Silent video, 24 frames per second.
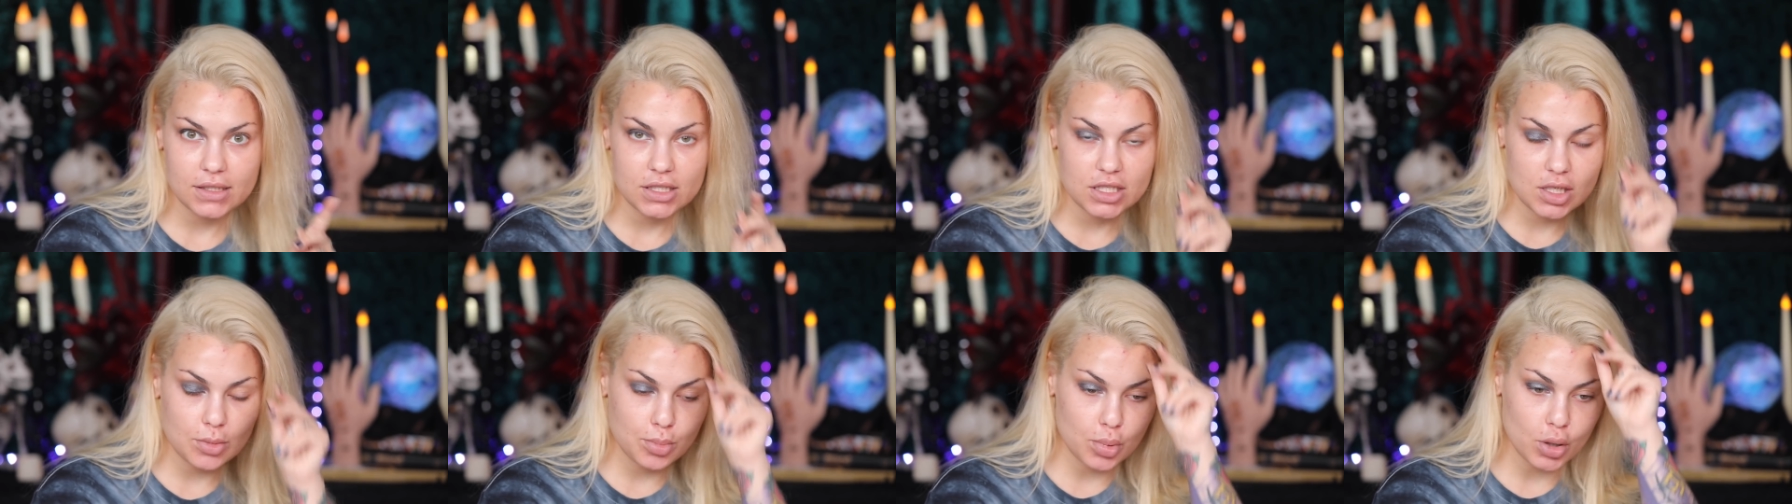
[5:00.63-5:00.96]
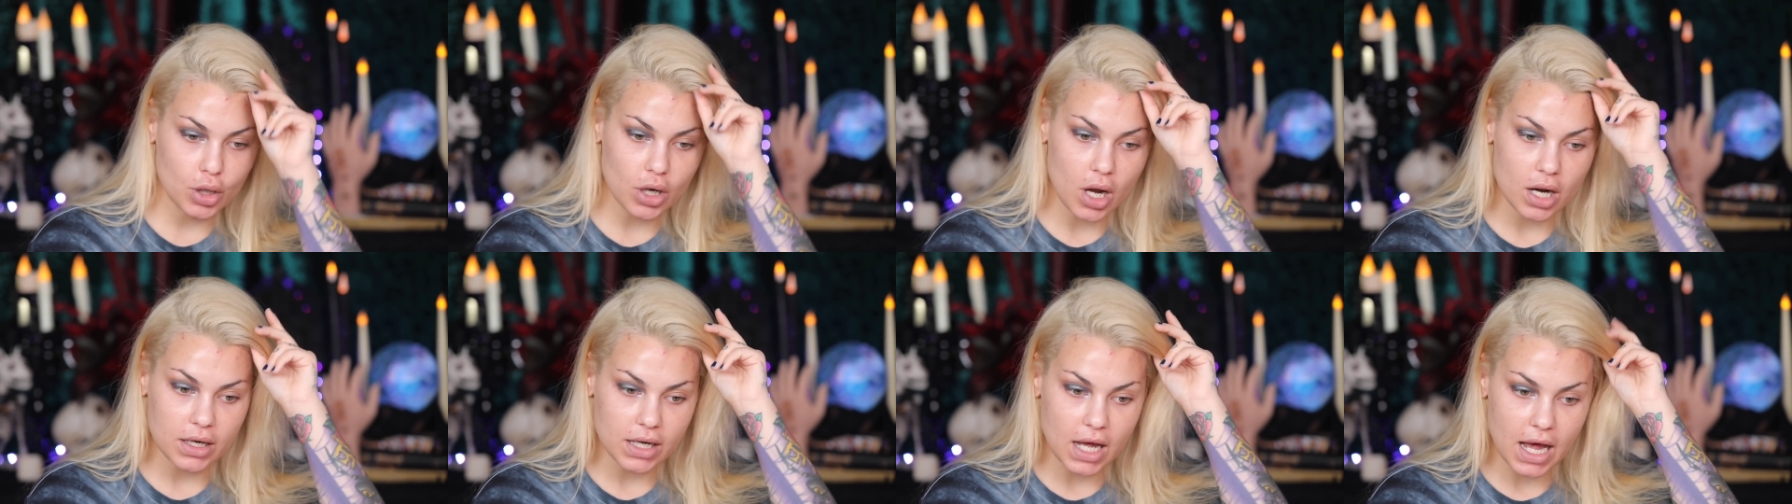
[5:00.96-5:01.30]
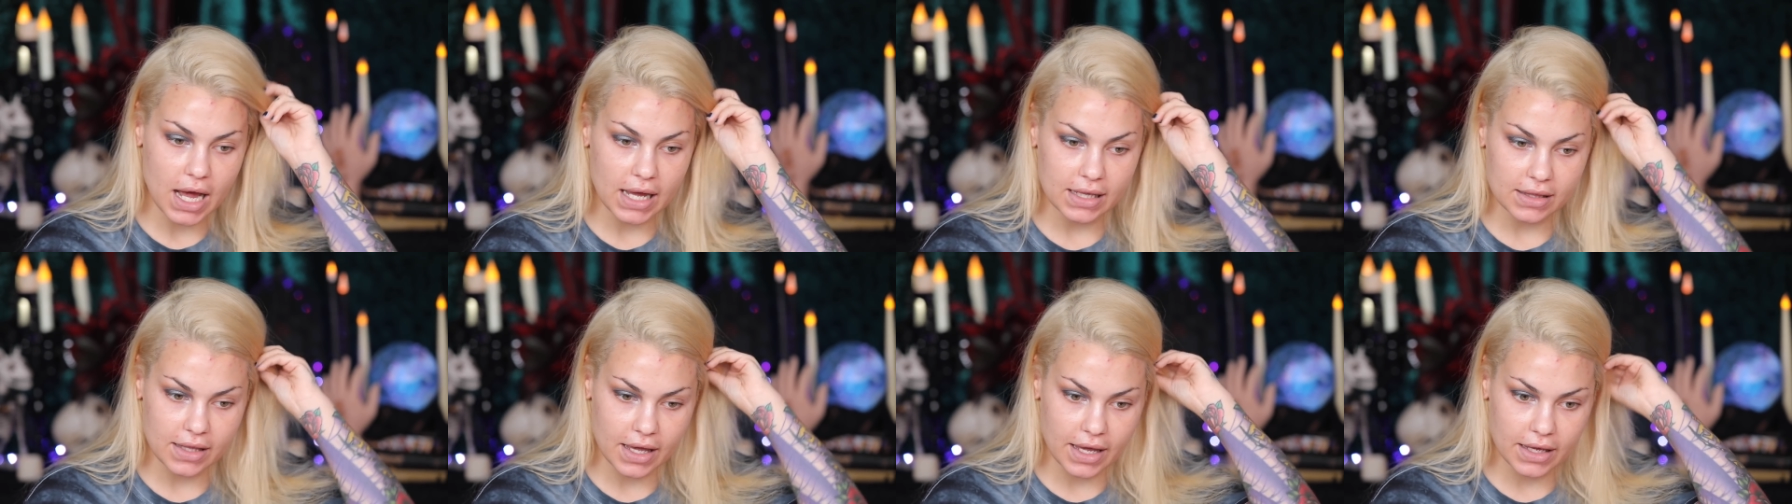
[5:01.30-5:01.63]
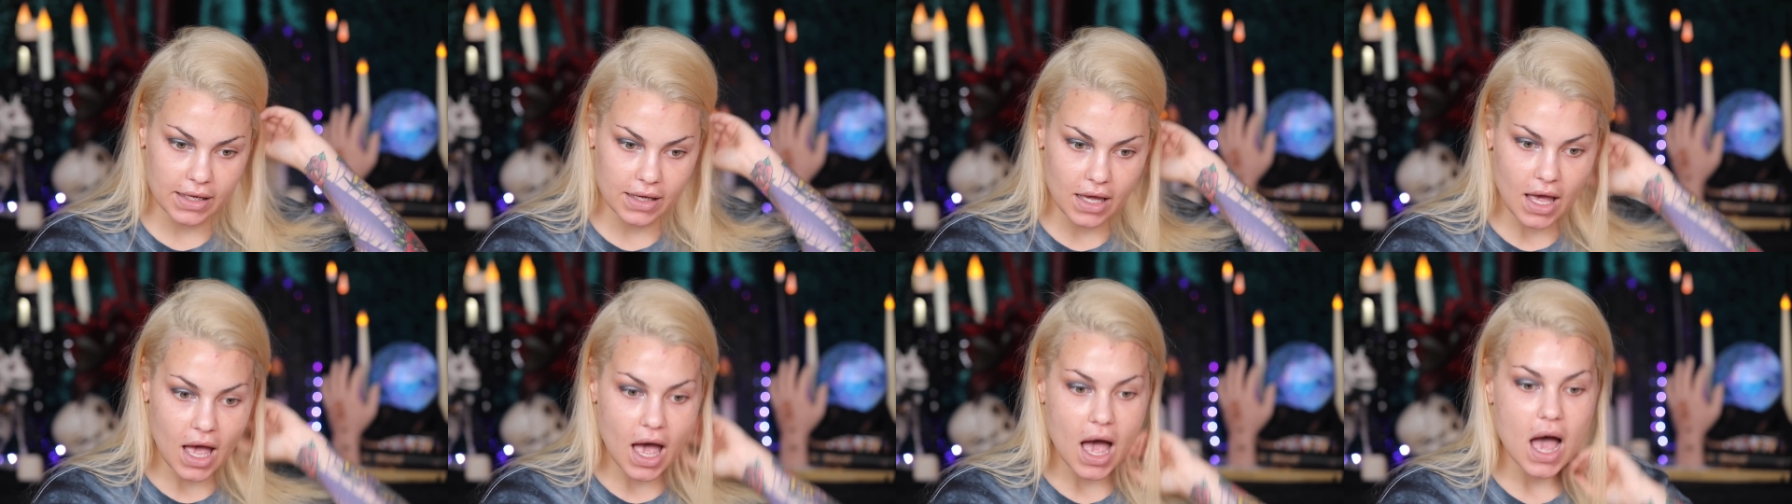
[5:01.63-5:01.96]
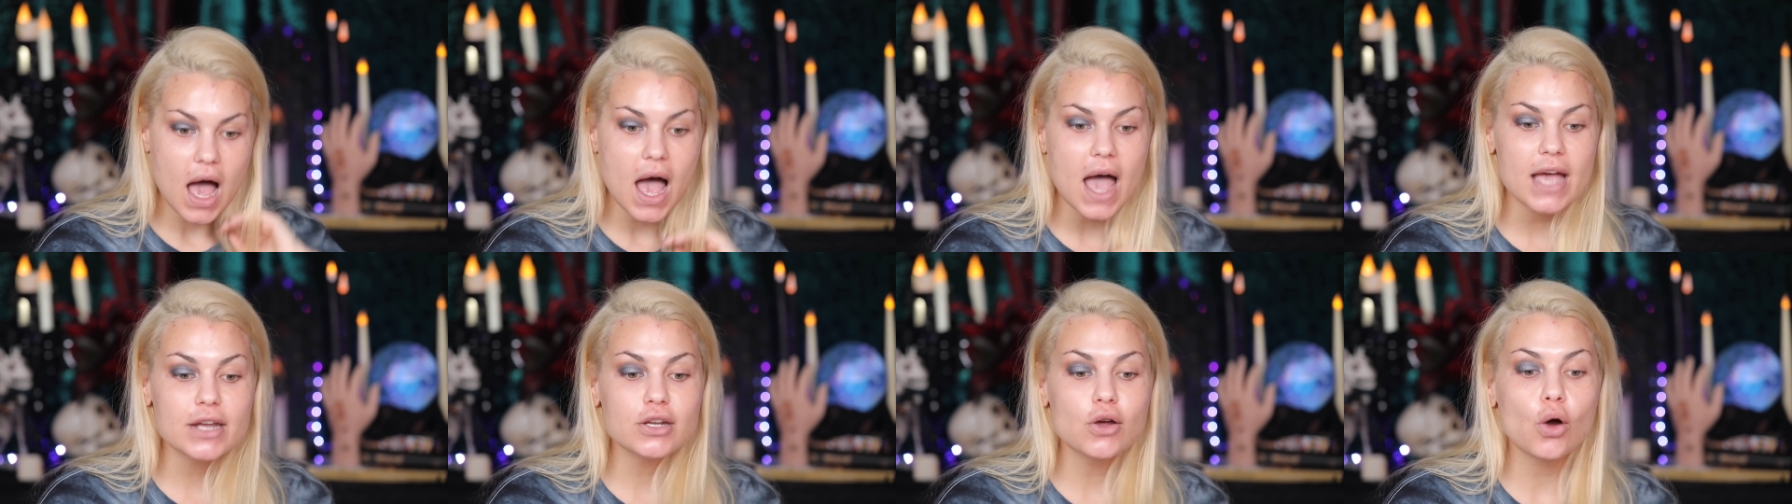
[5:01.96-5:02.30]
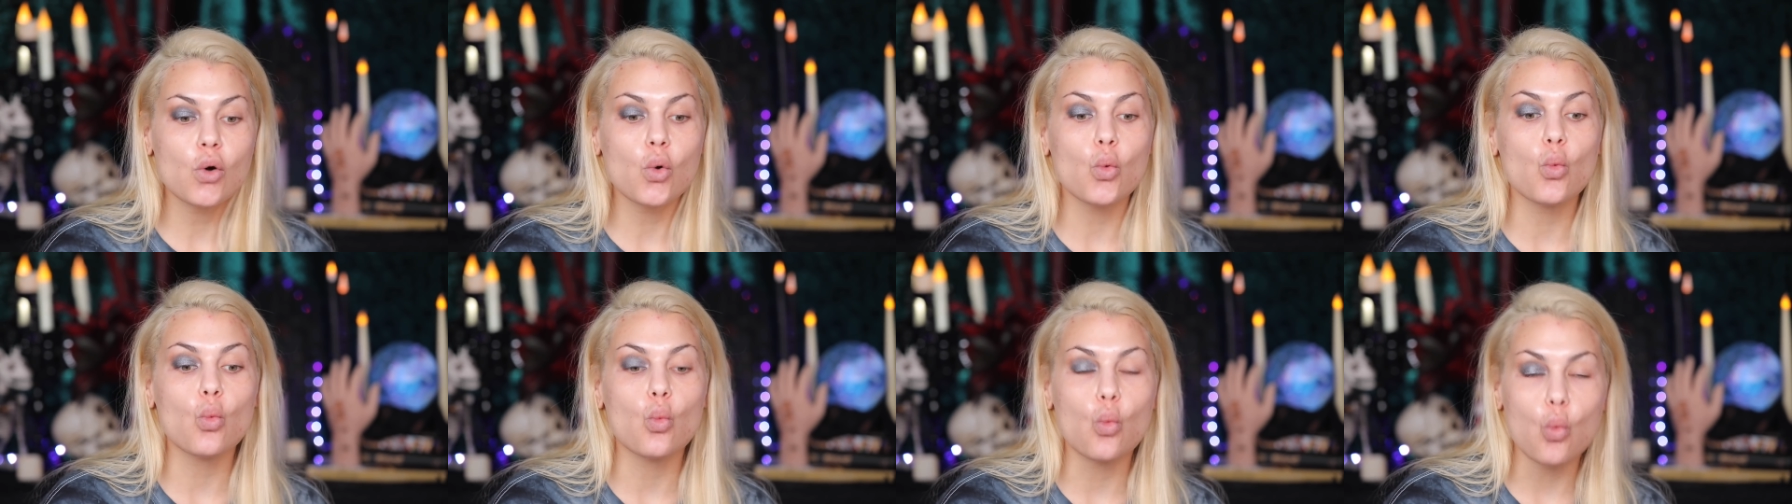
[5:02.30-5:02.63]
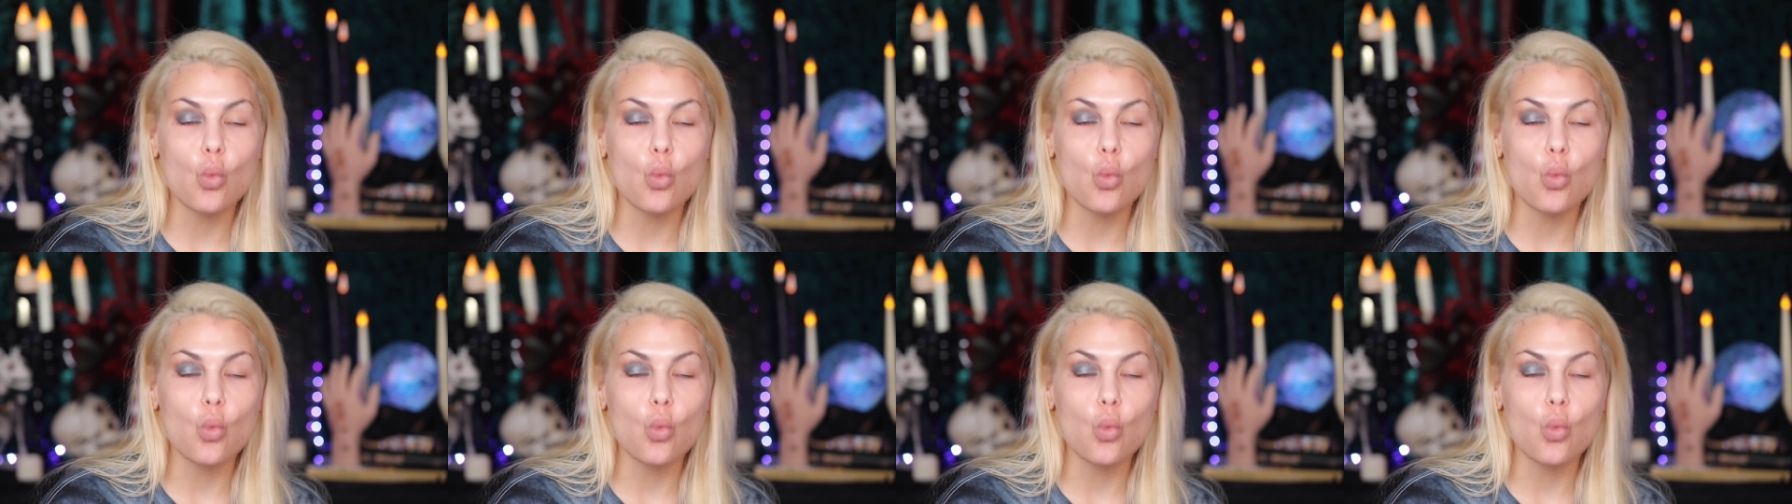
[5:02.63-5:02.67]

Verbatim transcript: to put on highlight. I don't